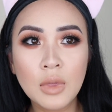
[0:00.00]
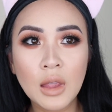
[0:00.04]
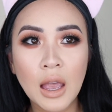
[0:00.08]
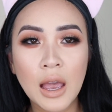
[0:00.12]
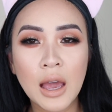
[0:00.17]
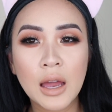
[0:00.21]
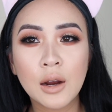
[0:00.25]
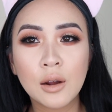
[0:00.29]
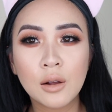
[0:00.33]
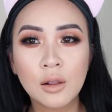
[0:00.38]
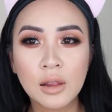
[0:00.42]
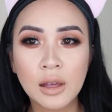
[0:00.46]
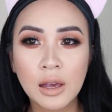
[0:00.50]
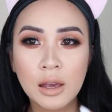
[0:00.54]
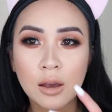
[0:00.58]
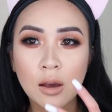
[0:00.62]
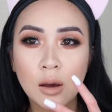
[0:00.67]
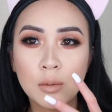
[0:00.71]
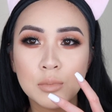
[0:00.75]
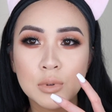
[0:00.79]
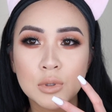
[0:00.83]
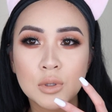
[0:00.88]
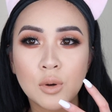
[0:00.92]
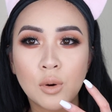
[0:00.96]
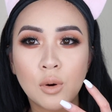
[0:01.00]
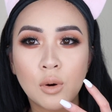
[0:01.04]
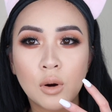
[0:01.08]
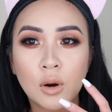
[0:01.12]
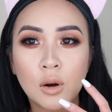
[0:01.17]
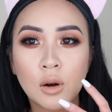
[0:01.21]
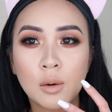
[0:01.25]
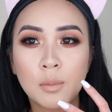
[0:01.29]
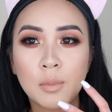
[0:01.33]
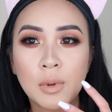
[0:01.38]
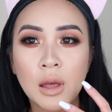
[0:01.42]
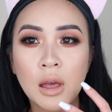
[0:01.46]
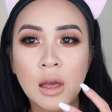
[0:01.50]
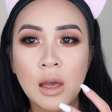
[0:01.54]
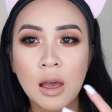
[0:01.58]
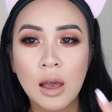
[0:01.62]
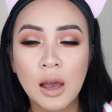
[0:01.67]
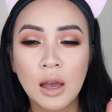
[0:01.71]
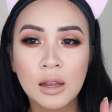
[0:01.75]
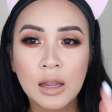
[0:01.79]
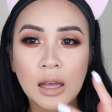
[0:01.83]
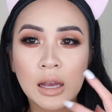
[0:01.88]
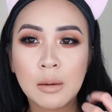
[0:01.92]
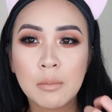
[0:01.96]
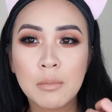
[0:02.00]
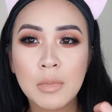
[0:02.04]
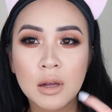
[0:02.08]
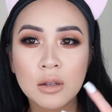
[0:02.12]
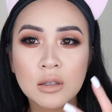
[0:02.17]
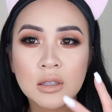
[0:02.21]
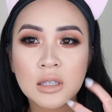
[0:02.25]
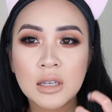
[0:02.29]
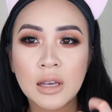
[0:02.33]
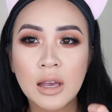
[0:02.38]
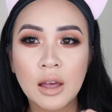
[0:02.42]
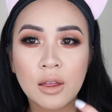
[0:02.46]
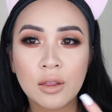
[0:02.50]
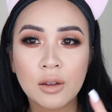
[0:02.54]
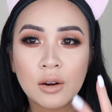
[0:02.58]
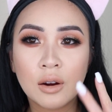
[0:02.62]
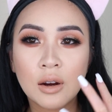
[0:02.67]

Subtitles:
and it'll like absorb and like melt together